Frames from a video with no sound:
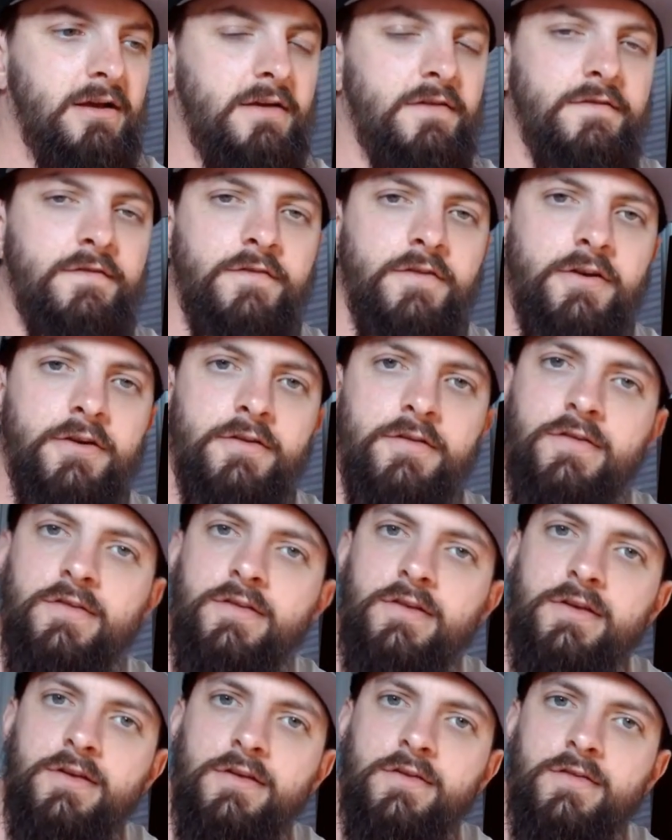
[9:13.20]

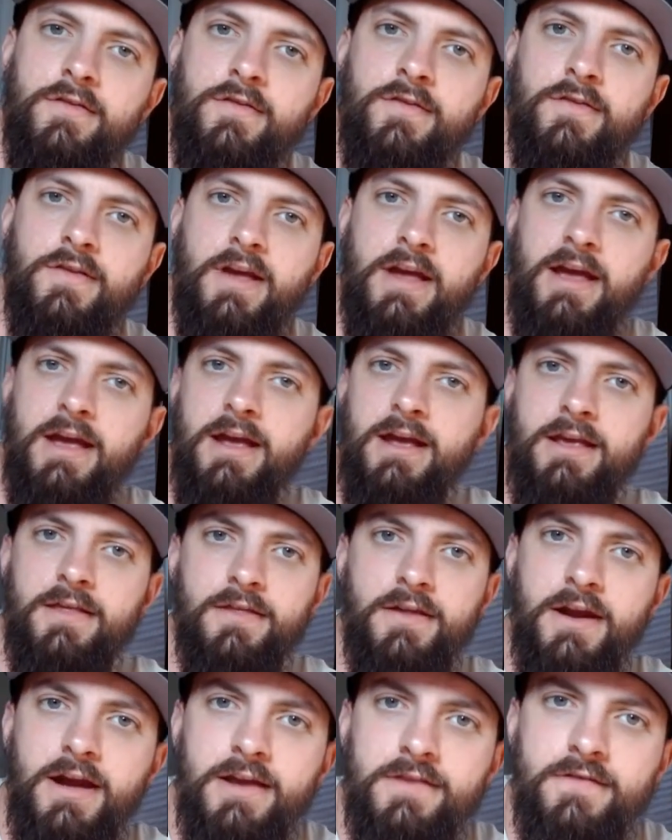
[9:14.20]
versus, say,
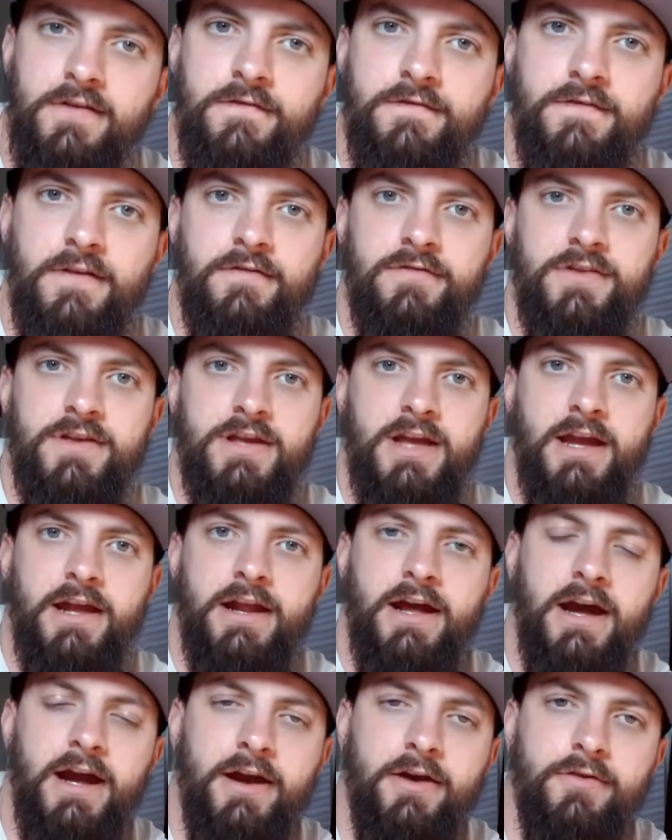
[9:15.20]
the
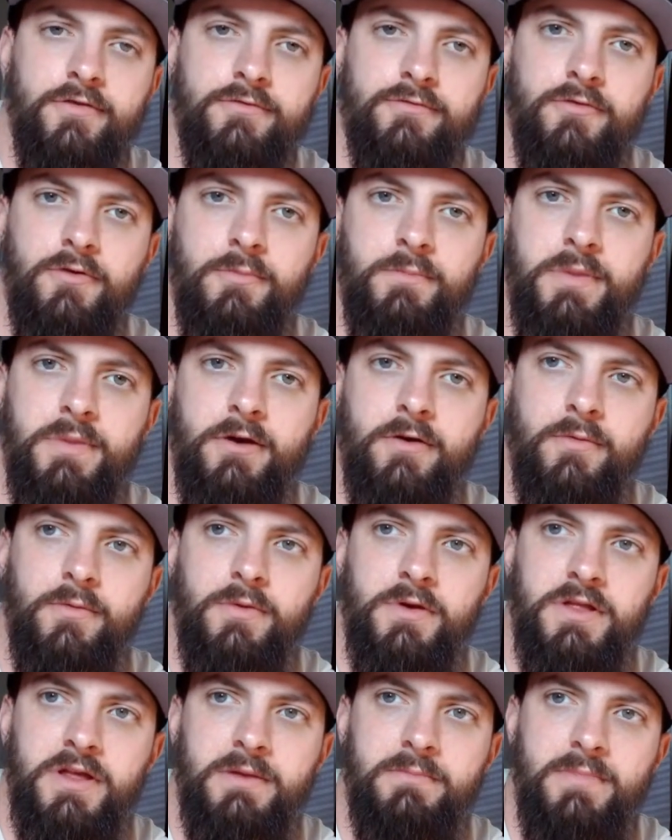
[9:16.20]
1958 Hires Root Beer
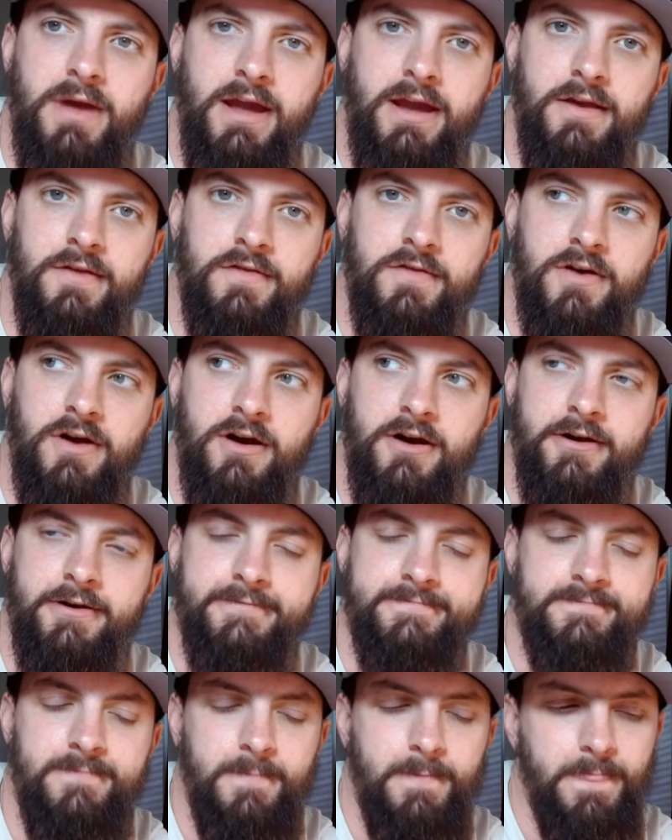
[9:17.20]
Willie Mays card.